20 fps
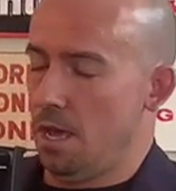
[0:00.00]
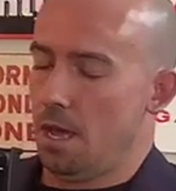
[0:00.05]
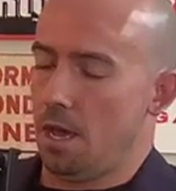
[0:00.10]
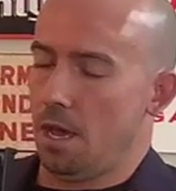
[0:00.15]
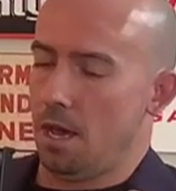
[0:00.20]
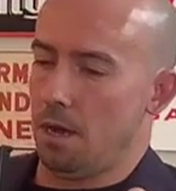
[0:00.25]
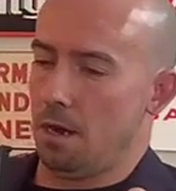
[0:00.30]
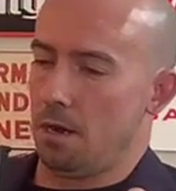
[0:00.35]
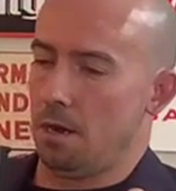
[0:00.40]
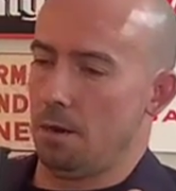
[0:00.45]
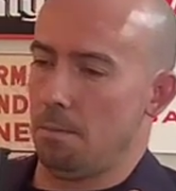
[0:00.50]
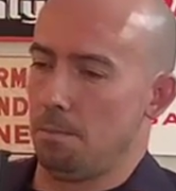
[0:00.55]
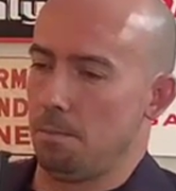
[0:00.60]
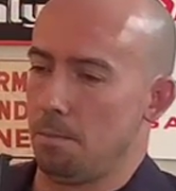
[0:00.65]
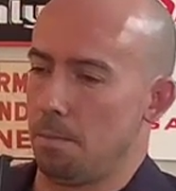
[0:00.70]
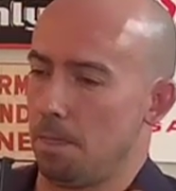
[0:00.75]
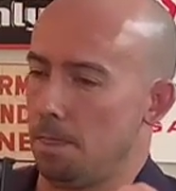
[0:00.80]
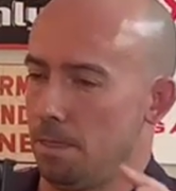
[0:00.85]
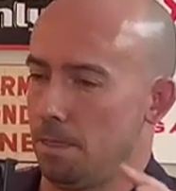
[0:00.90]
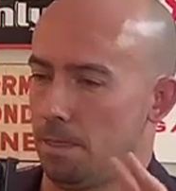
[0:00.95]

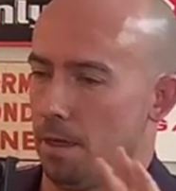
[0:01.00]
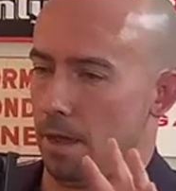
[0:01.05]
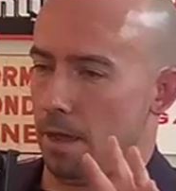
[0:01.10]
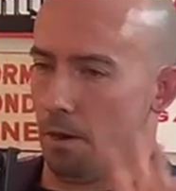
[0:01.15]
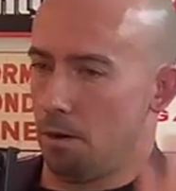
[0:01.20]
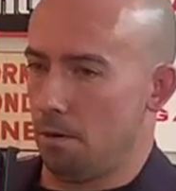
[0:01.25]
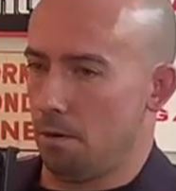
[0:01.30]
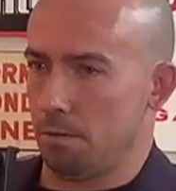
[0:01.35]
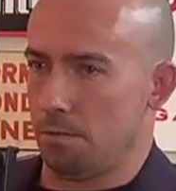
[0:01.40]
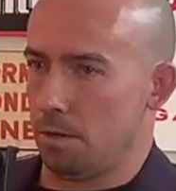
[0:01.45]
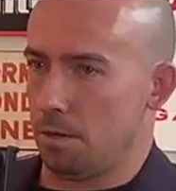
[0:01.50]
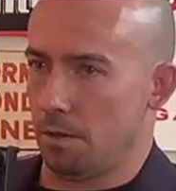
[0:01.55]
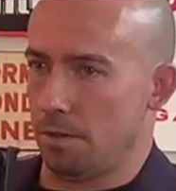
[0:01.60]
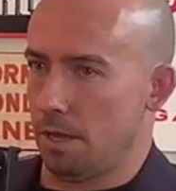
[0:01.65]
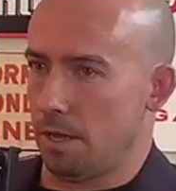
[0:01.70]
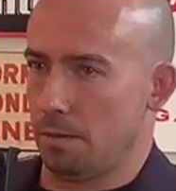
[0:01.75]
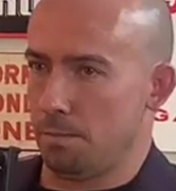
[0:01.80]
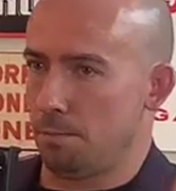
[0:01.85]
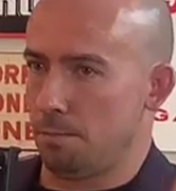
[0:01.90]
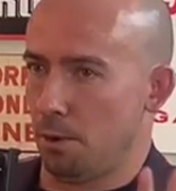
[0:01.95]
They all, you know,
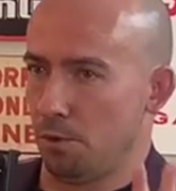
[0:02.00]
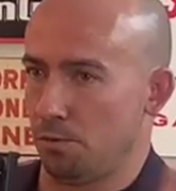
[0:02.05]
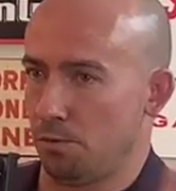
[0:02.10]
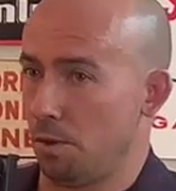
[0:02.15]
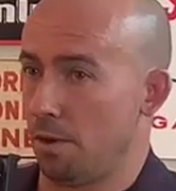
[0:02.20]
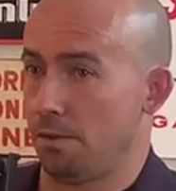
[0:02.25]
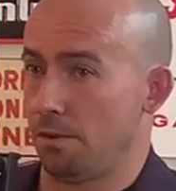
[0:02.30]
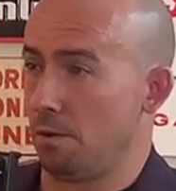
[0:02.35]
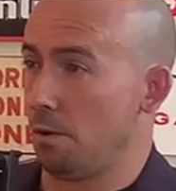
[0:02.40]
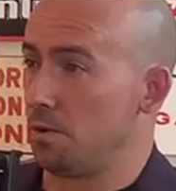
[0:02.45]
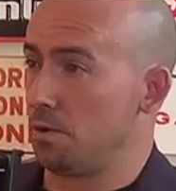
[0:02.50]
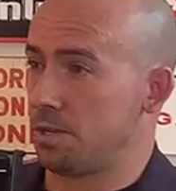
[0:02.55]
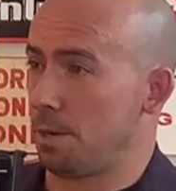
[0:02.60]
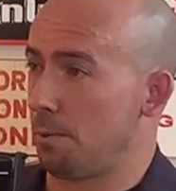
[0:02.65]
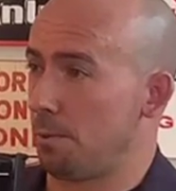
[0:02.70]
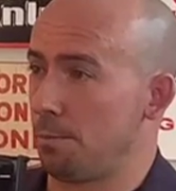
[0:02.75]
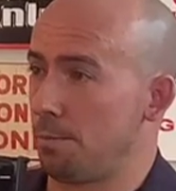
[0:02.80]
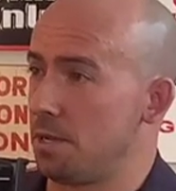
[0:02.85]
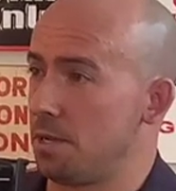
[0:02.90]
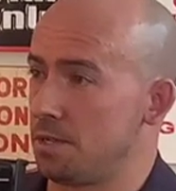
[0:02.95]
they both run their own
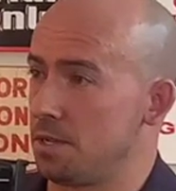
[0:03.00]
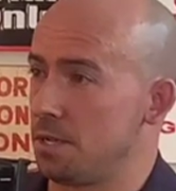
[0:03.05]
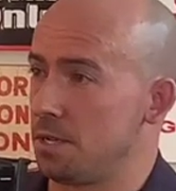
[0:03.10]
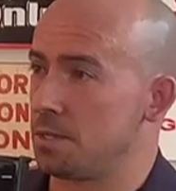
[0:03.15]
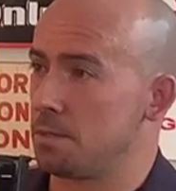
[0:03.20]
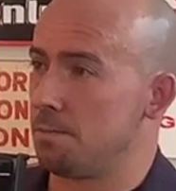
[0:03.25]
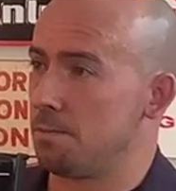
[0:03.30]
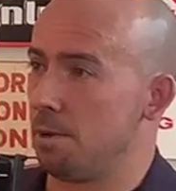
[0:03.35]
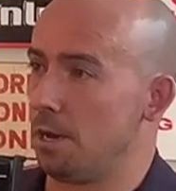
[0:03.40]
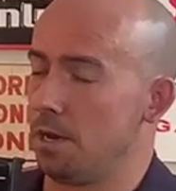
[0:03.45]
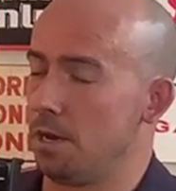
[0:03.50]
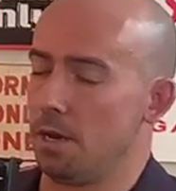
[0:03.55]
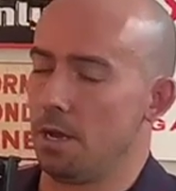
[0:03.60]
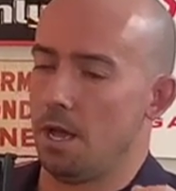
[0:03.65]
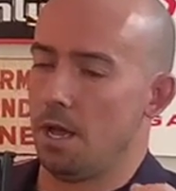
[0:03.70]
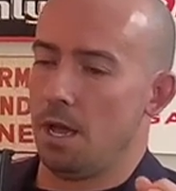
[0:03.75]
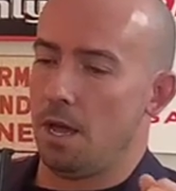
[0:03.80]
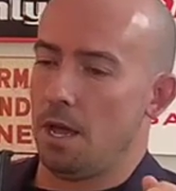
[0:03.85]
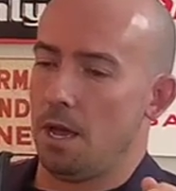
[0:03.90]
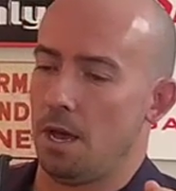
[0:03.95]
separate business, but
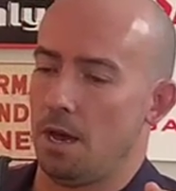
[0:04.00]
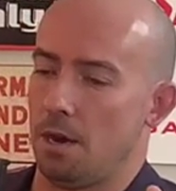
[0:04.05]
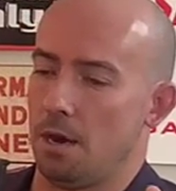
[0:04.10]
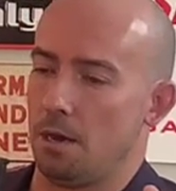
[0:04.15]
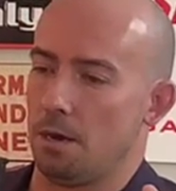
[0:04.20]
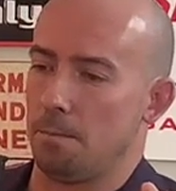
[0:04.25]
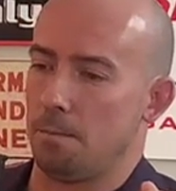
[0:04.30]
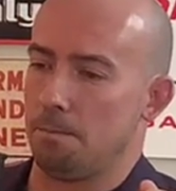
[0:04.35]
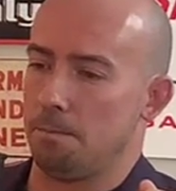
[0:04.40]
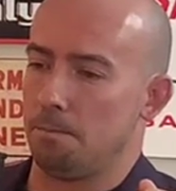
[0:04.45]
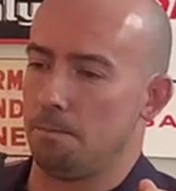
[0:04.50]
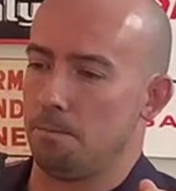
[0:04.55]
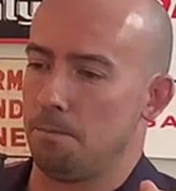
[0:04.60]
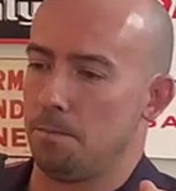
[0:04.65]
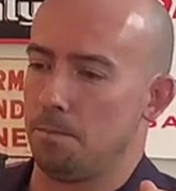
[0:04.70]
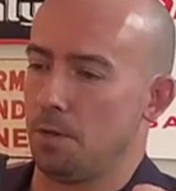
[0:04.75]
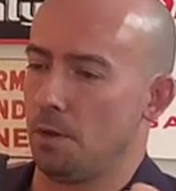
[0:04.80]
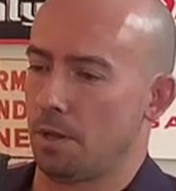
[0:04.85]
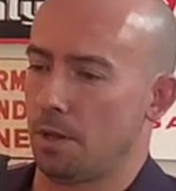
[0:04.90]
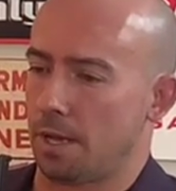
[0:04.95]

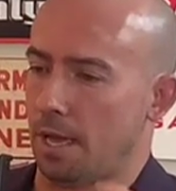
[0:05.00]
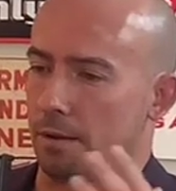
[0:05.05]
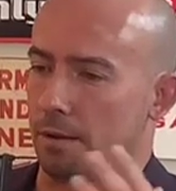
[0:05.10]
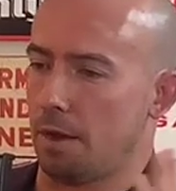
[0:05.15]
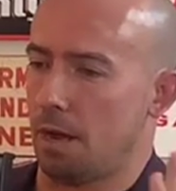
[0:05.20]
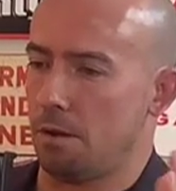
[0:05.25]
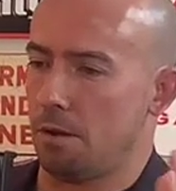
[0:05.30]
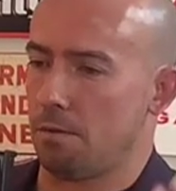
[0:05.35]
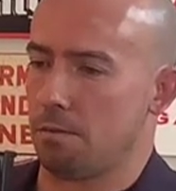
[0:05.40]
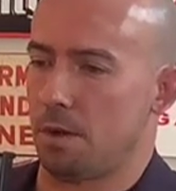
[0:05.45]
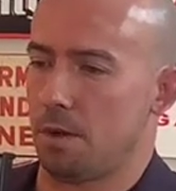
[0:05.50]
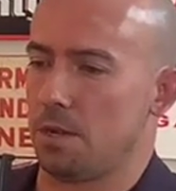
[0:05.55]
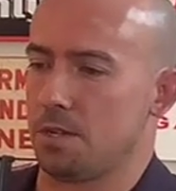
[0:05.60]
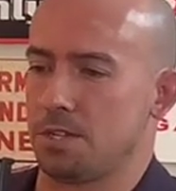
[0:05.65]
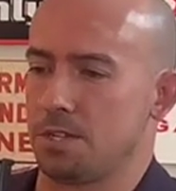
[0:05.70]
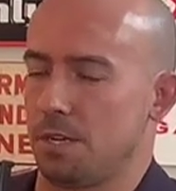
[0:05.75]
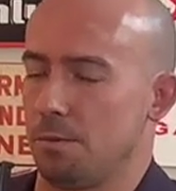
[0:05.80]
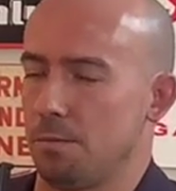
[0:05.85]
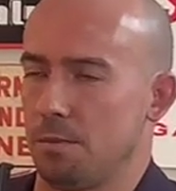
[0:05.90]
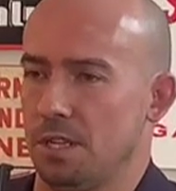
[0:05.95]
you know, like I'll
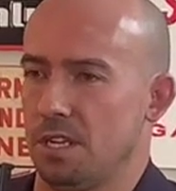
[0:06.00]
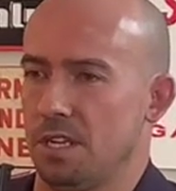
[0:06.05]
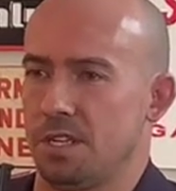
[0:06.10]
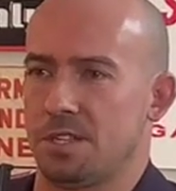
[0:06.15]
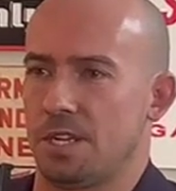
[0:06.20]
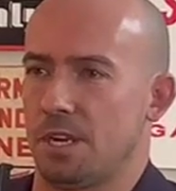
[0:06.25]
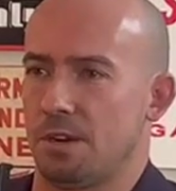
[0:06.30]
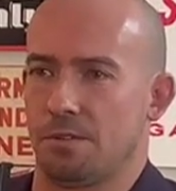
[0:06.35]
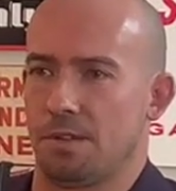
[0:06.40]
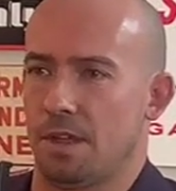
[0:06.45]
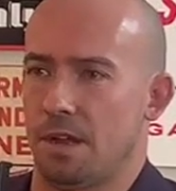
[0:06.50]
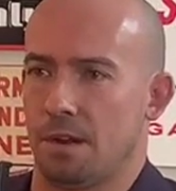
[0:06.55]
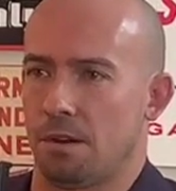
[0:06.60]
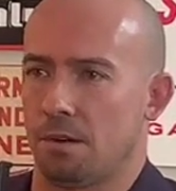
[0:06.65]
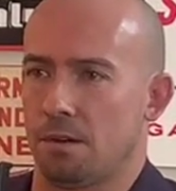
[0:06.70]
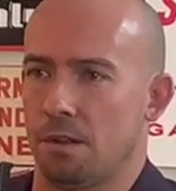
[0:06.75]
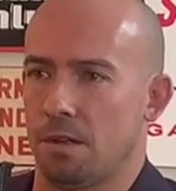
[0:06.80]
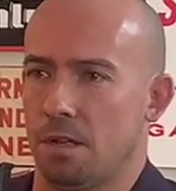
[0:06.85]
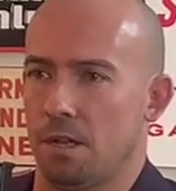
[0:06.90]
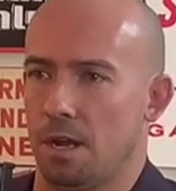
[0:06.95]
send them leads here and there,
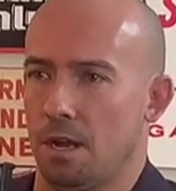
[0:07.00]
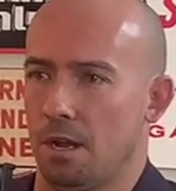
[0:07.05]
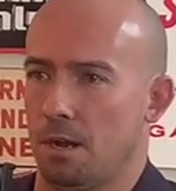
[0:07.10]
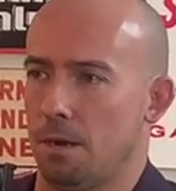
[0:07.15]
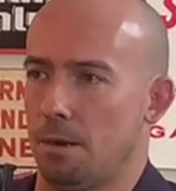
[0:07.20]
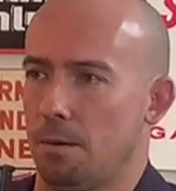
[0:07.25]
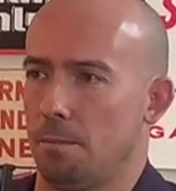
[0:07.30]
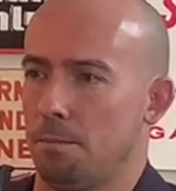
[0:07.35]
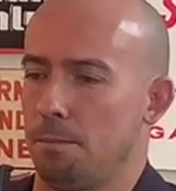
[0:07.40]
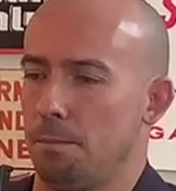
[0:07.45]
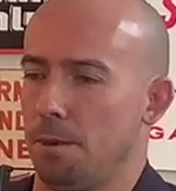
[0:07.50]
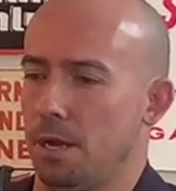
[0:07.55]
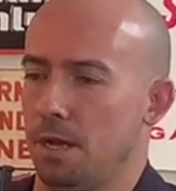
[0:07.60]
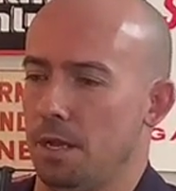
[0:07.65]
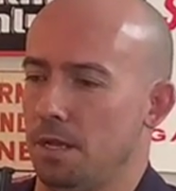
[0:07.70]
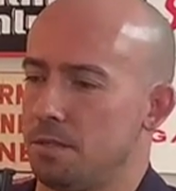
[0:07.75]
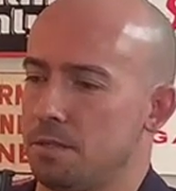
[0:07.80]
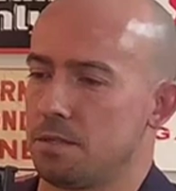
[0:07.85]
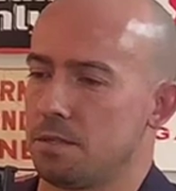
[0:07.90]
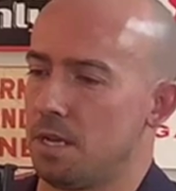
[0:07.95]

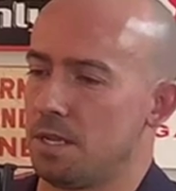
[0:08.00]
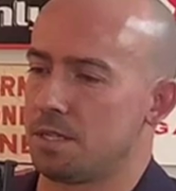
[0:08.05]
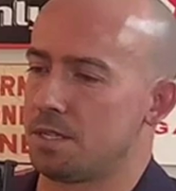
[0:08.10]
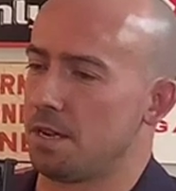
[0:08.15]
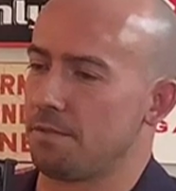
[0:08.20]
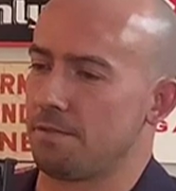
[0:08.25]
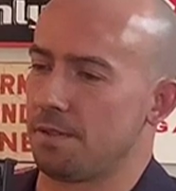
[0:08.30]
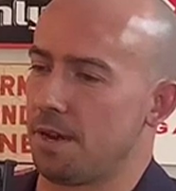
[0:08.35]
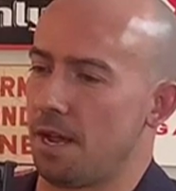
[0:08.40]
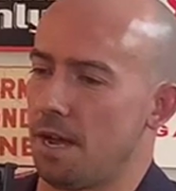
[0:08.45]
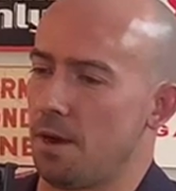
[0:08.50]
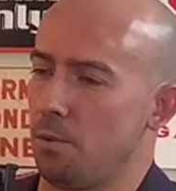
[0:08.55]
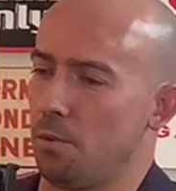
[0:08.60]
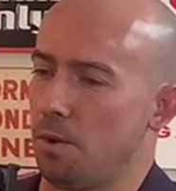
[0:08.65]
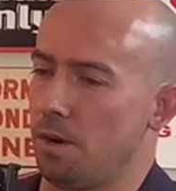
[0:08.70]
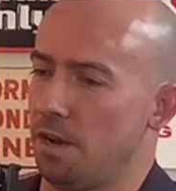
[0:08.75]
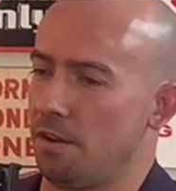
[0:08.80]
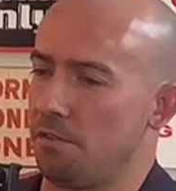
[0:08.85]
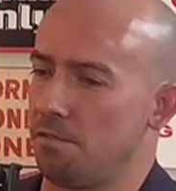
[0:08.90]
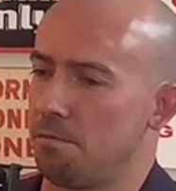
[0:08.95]
but it's definitely not
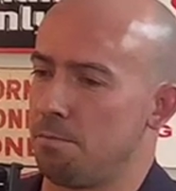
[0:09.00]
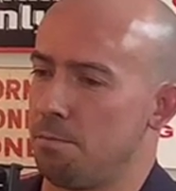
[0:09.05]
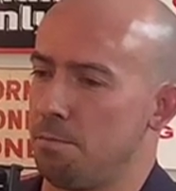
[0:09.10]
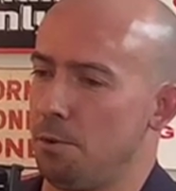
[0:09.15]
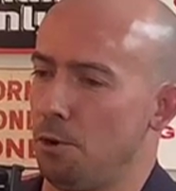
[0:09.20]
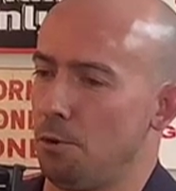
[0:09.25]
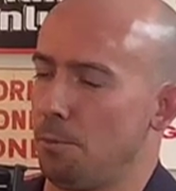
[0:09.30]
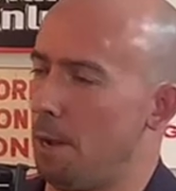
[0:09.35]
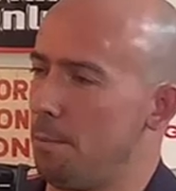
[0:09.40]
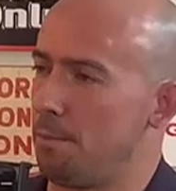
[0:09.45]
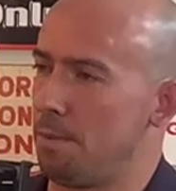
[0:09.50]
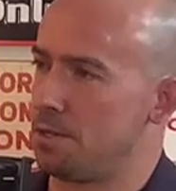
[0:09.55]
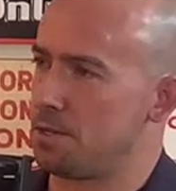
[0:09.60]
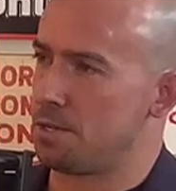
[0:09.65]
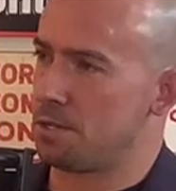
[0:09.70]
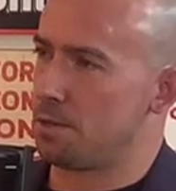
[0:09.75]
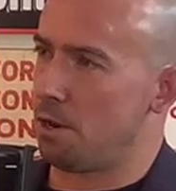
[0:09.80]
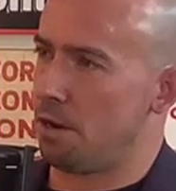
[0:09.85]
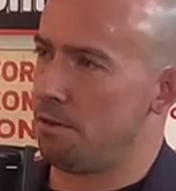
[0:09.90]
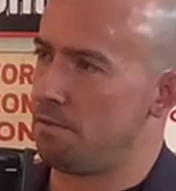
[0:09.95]
what I've built my
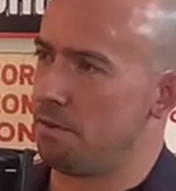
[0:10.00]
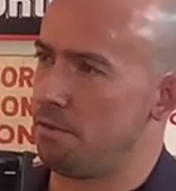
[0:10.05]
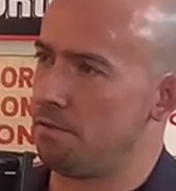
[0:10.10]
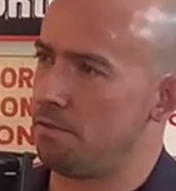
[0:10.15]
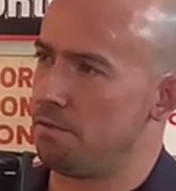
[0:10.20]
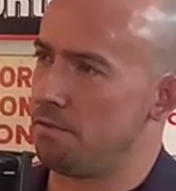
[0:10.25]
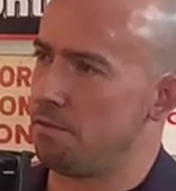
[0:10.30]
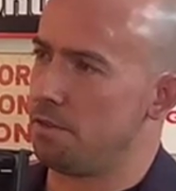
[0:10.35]
business off of.